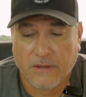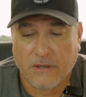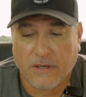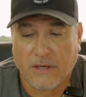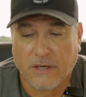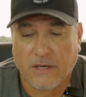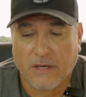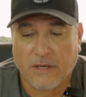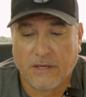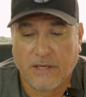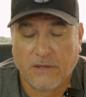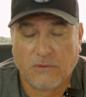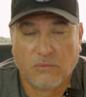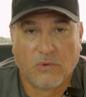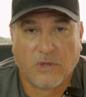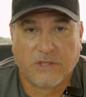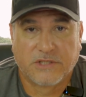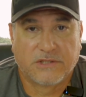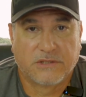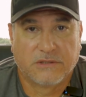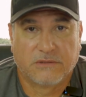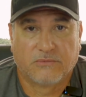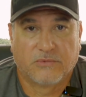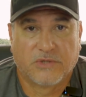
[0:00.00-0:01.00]
And
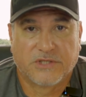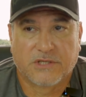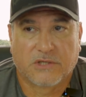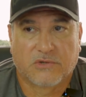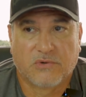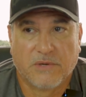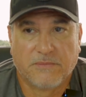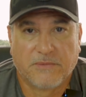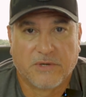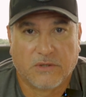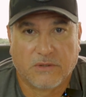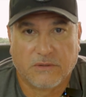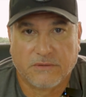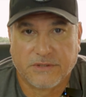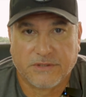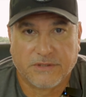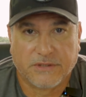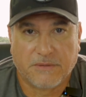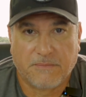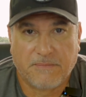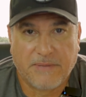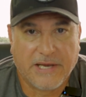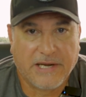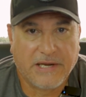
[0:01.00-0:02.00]
what's a criminal?
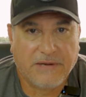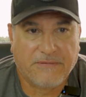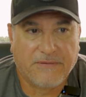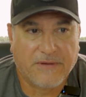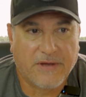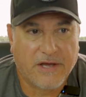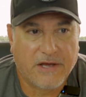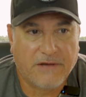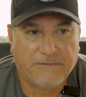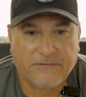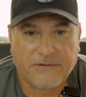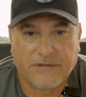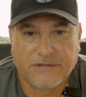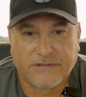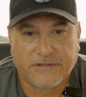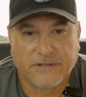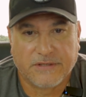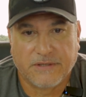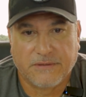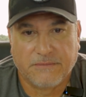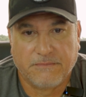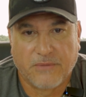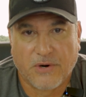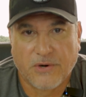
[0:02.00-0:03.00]
Is it a petty theft? Is
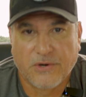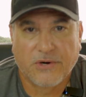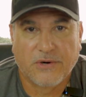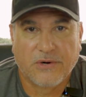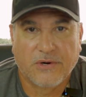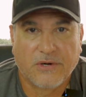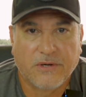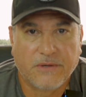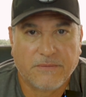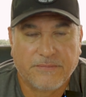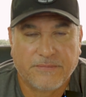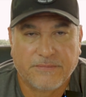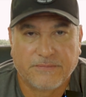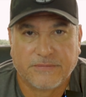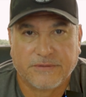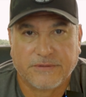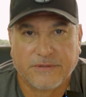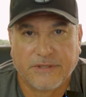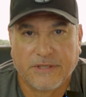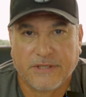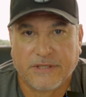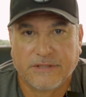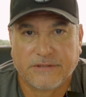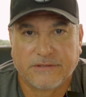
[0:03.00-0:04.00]
it a murderer?
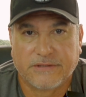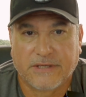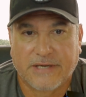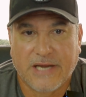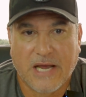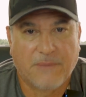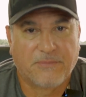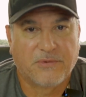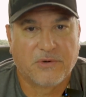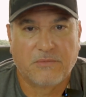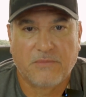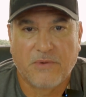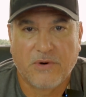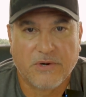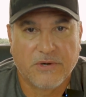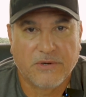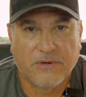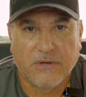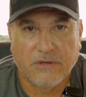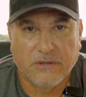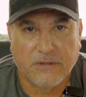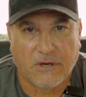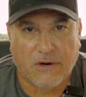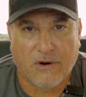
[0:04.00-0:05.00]
Capital
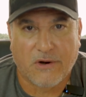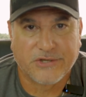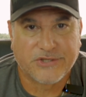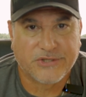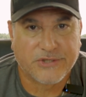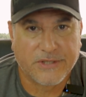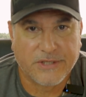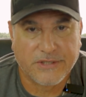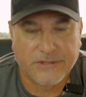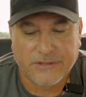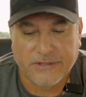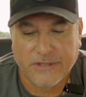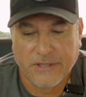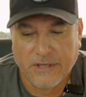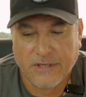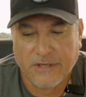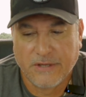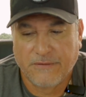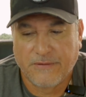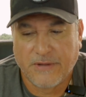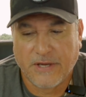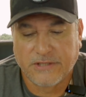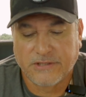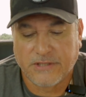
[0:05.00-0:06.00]
murderer? Arsonist?
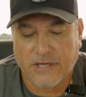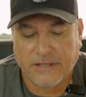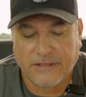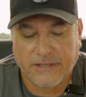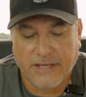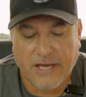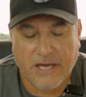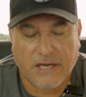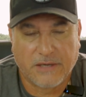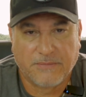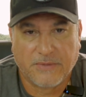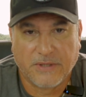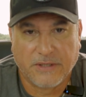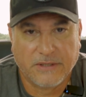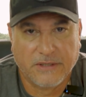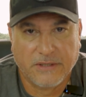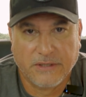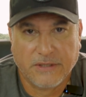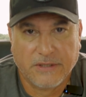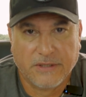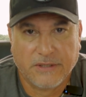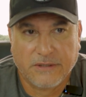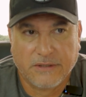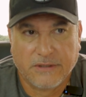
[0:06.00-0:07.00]
Things like that. But
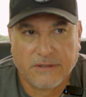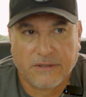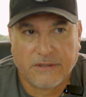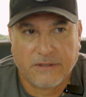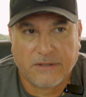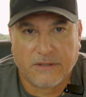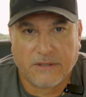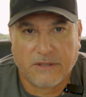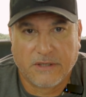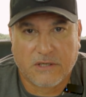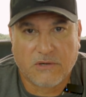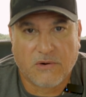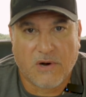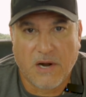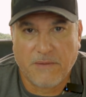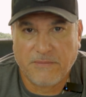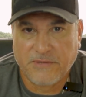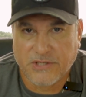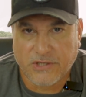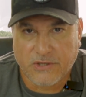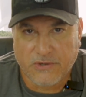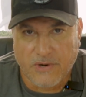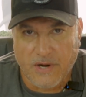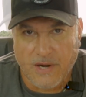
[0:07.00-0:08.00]
a
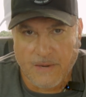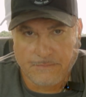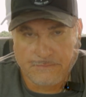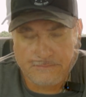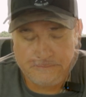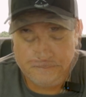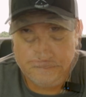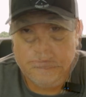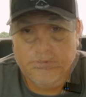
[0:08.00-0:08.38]
crime is a crime.